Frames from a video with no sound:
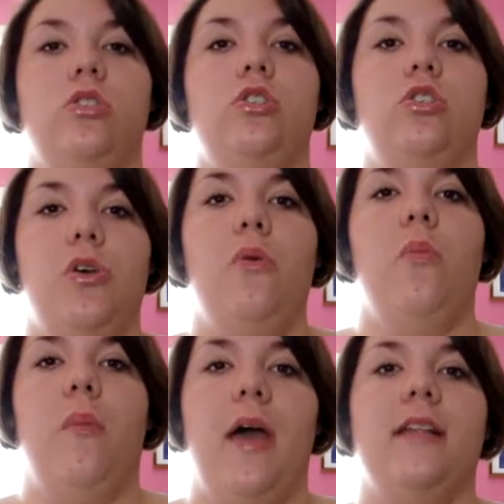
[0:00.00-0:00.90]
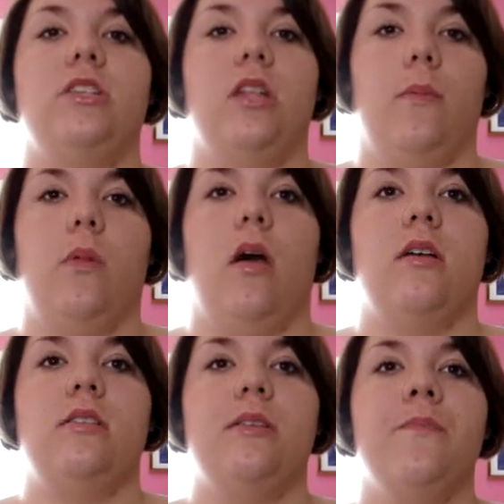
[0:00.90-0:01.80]
too much lip
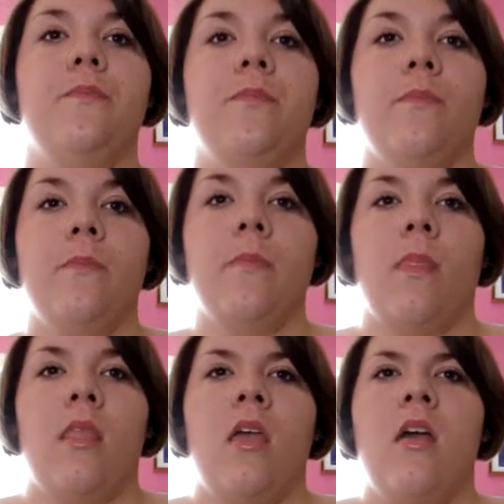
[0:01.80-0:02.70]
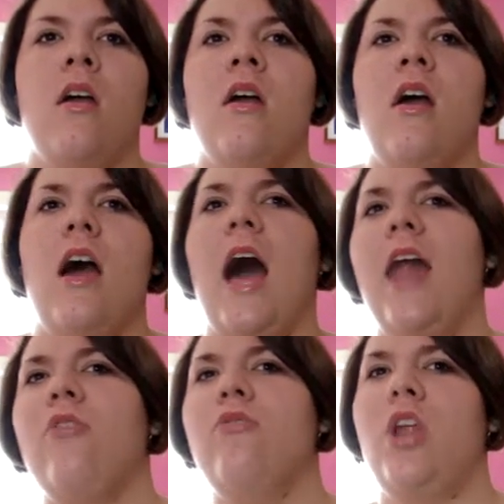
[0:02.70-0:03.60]
gloss. I
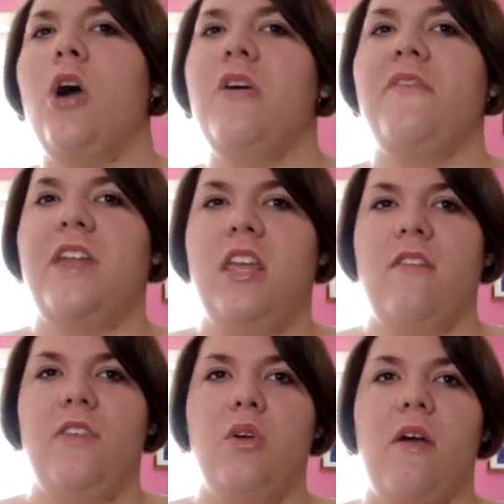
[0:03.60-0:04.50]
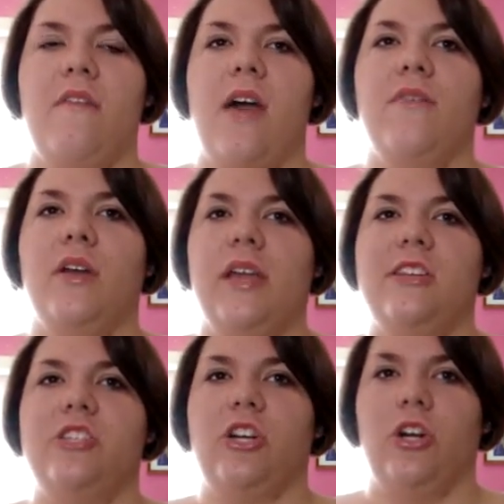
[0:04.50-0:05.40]
don't know if any of you have ever
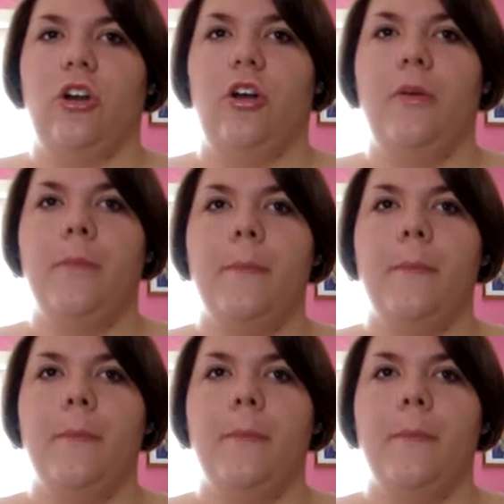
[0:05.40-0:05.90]
kissed a girl,